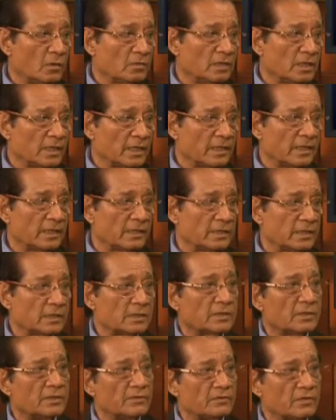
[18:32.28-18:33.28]
how the
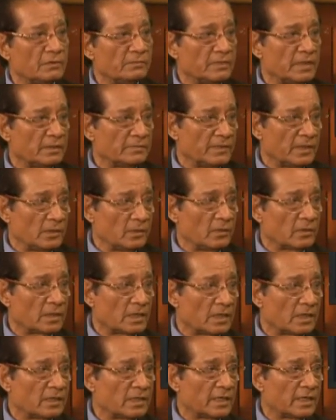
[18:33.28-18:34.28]
Canadian government may look
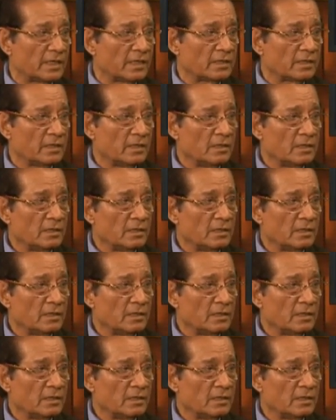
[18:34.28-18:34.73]
at that,